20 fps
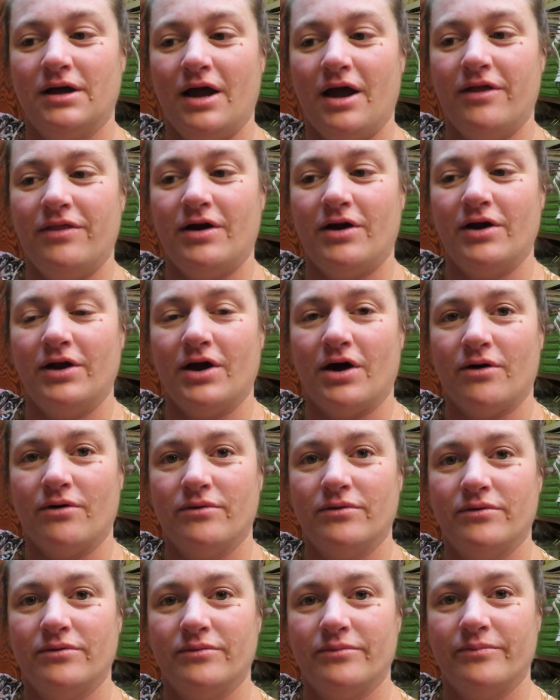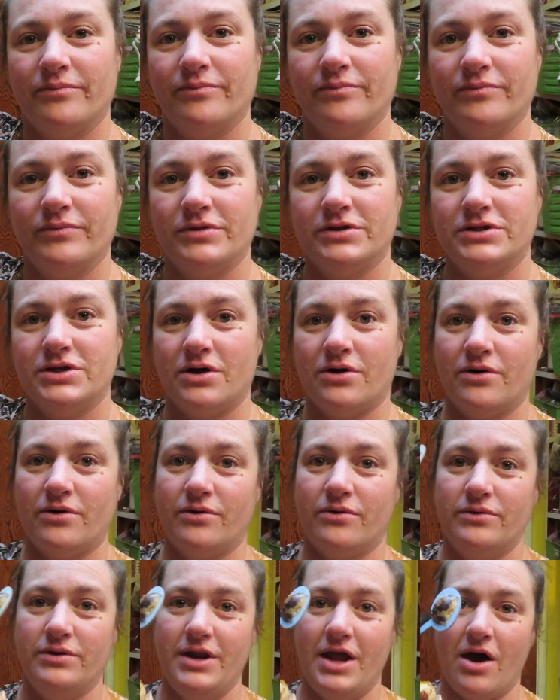And there you go.
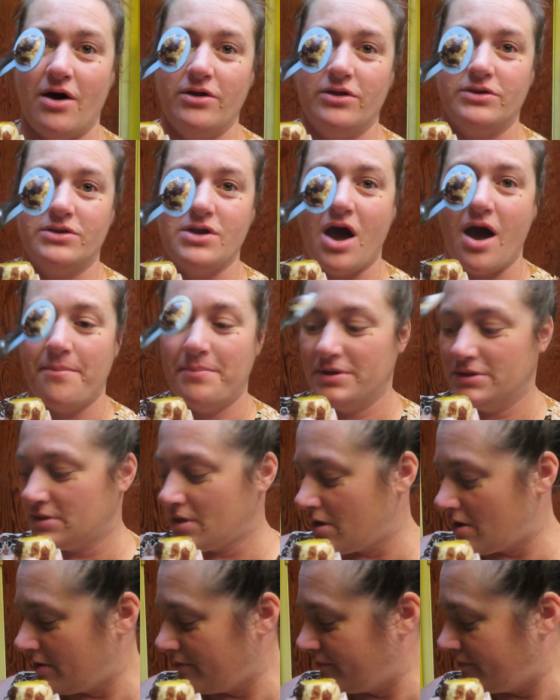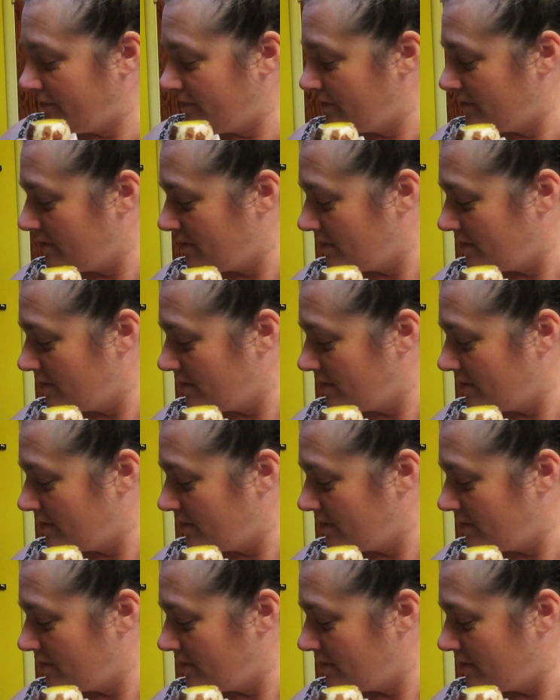So now the top is off,